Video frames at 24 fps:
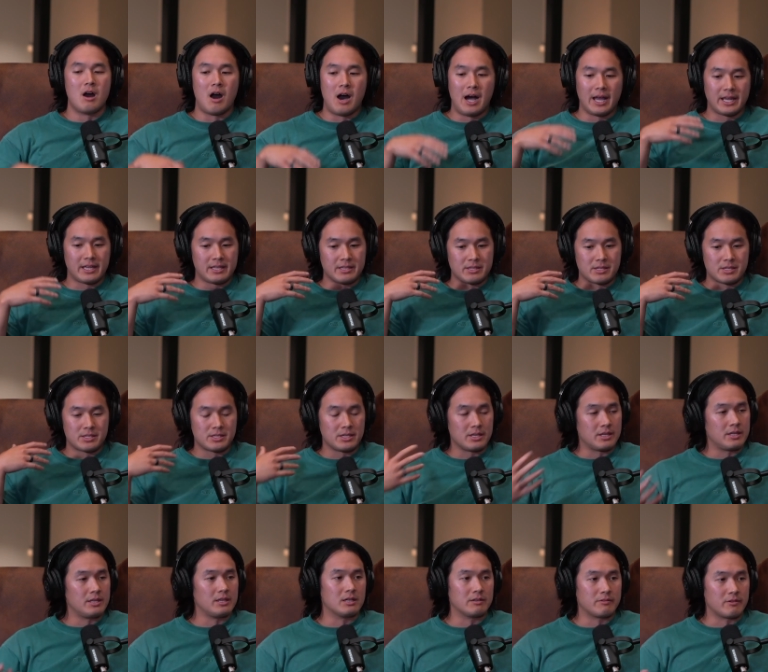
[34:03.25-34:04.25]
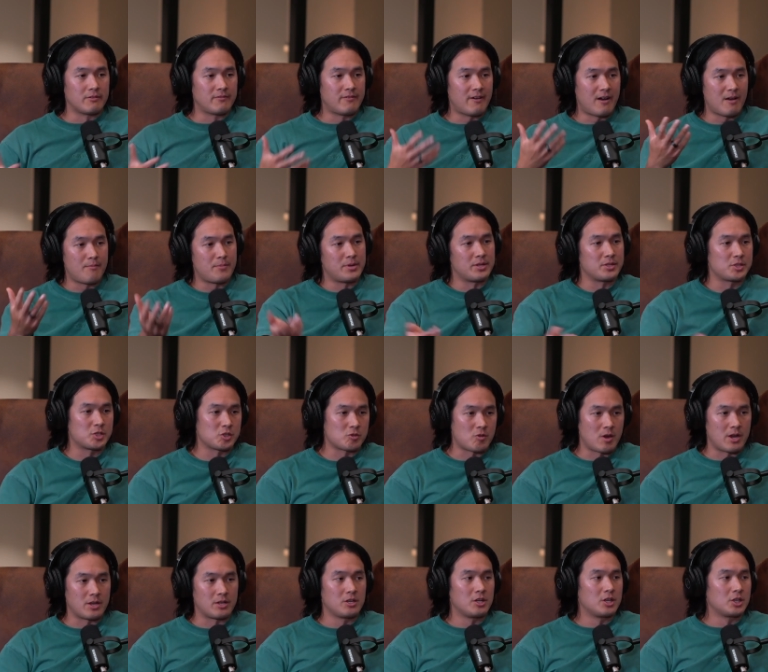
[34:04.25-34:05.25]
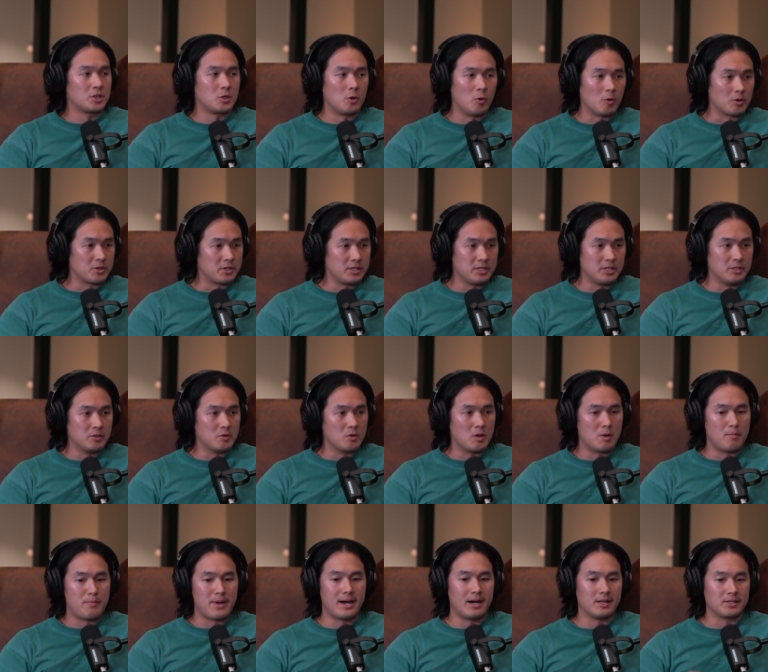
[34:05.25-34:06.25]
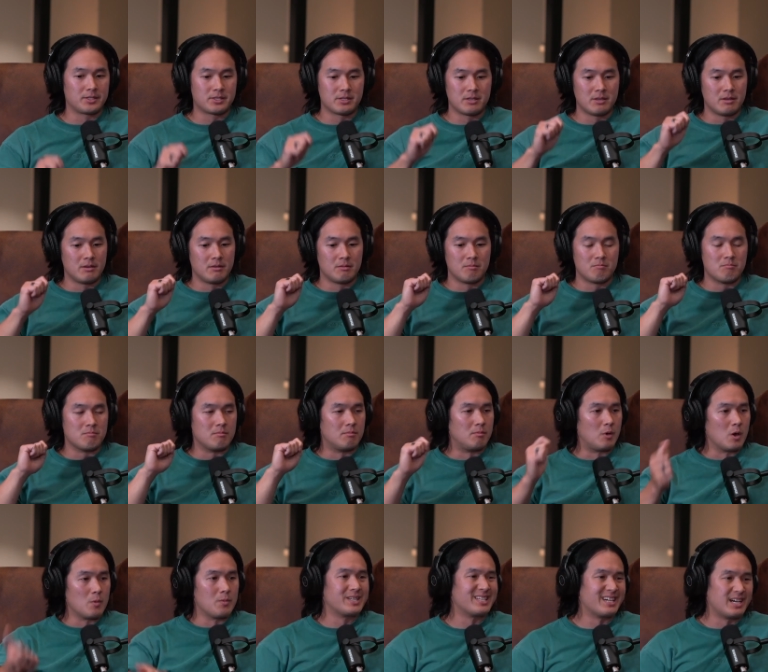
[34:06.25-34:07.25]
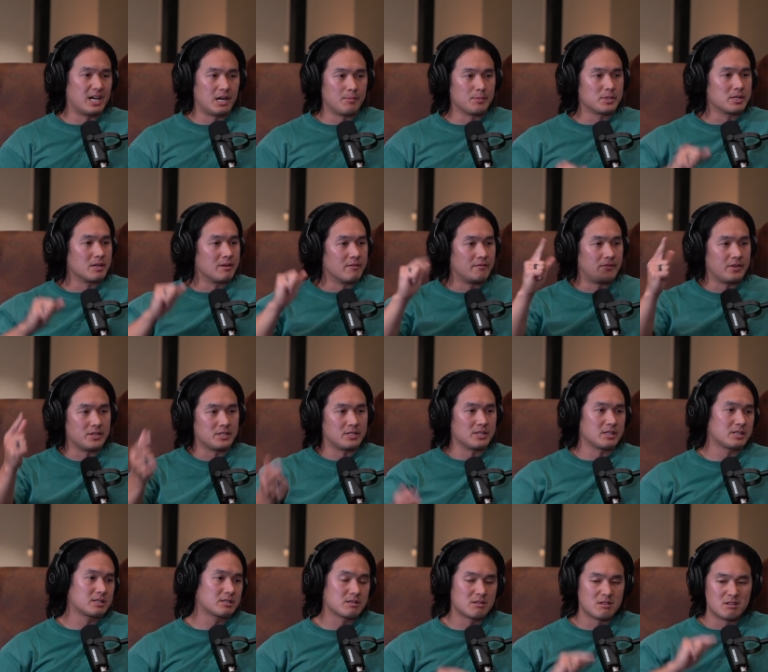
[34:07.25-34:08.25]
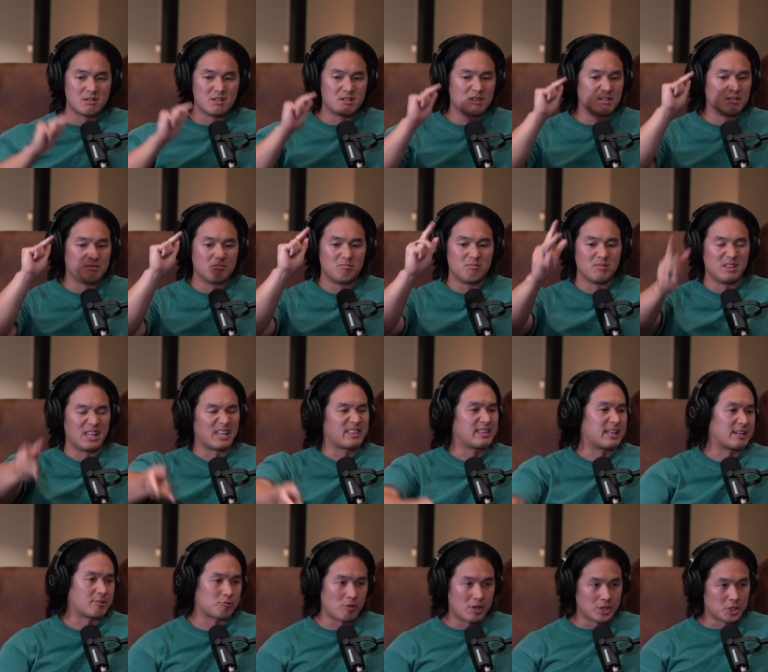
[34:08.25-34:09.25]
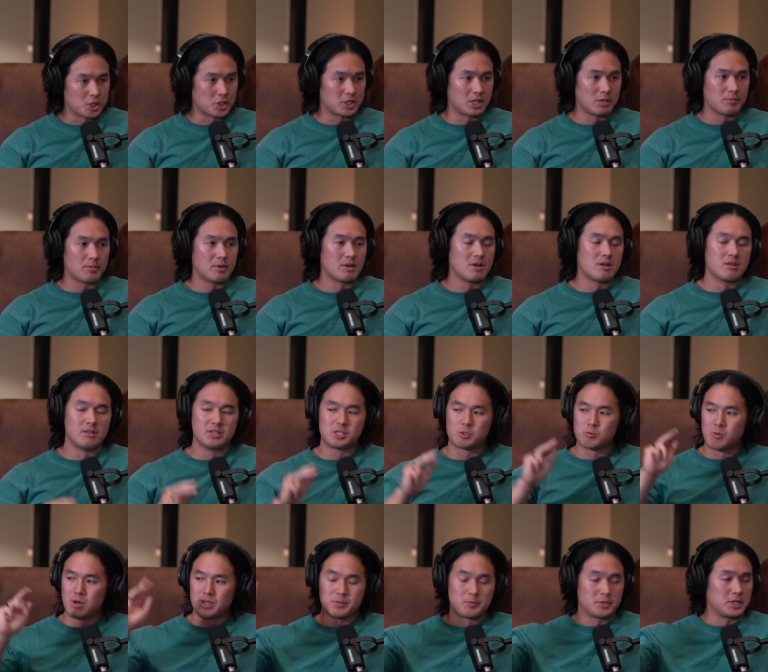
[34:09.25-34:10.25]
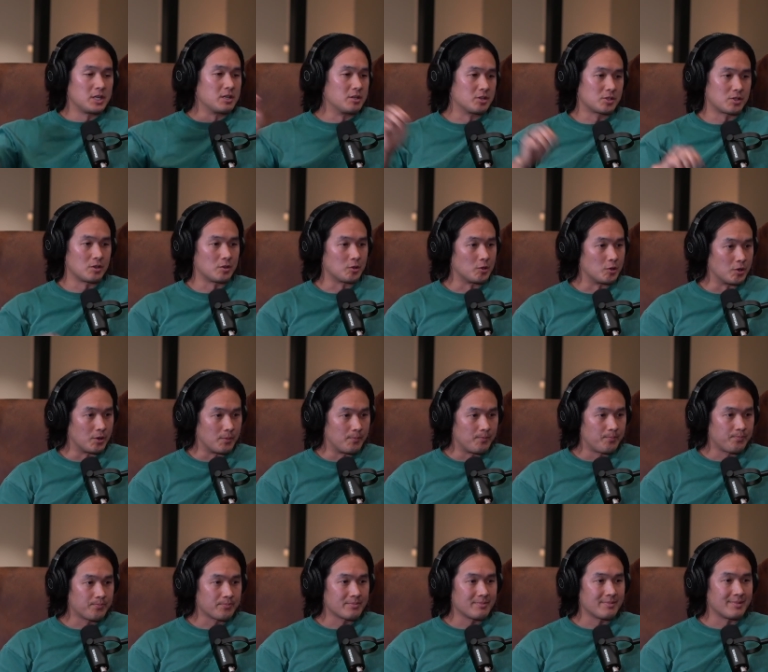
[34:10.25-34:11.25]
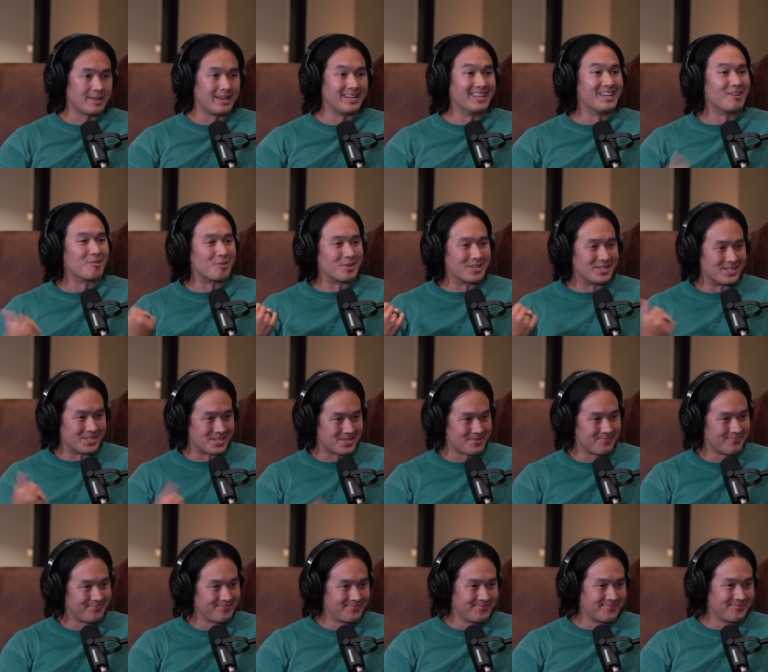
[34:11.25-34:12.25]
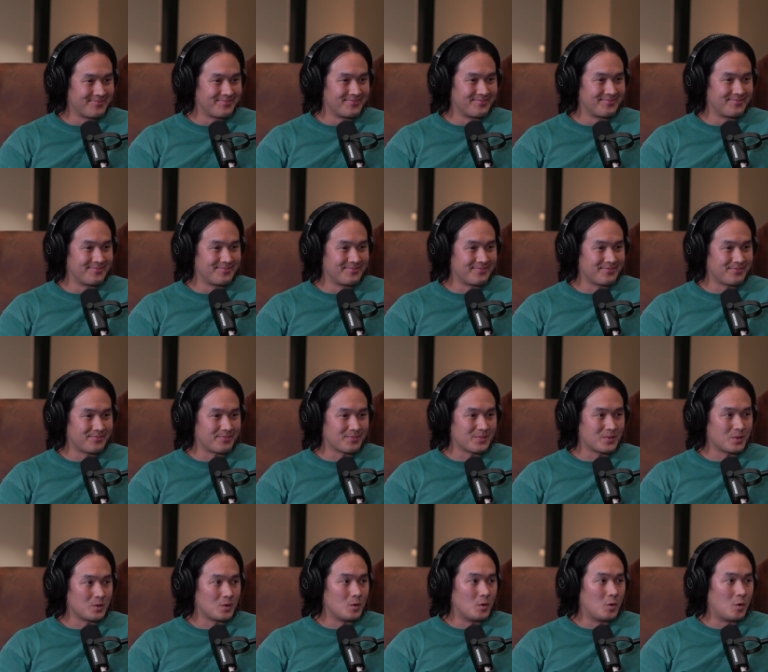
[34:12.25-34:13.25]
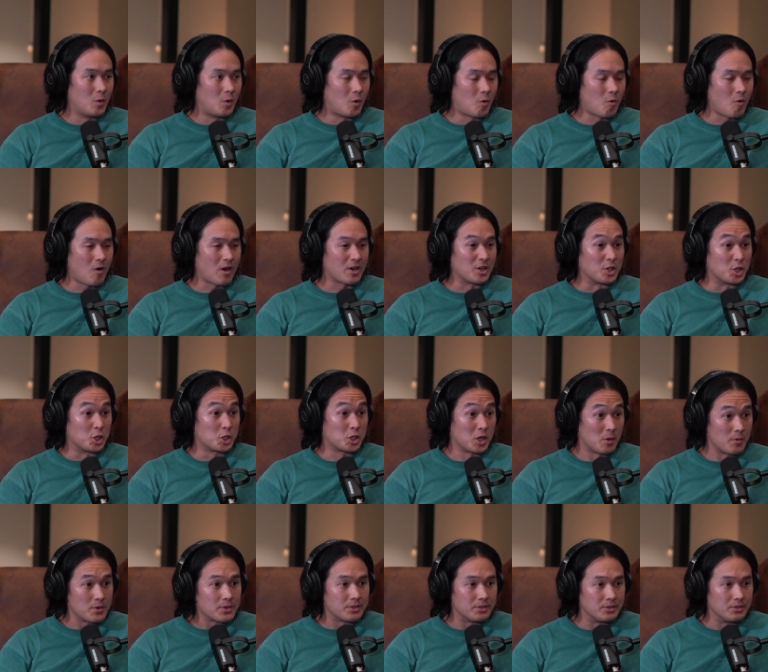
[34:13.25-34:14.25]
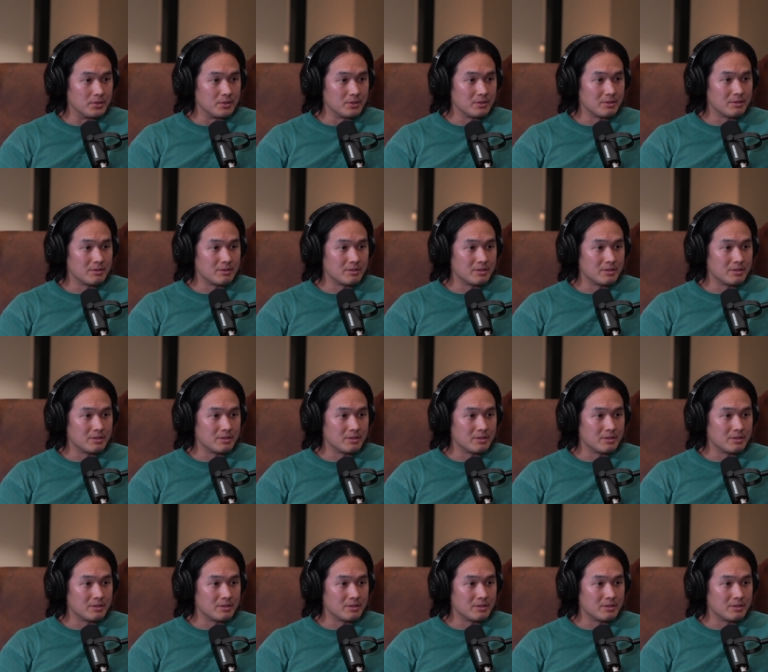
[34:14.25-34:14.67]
I can sit here for 5 minutes straight, talk to you about moment arms, physics, length-tension relationship. This is why this machine is so good. And here it is. Or I can show it to you.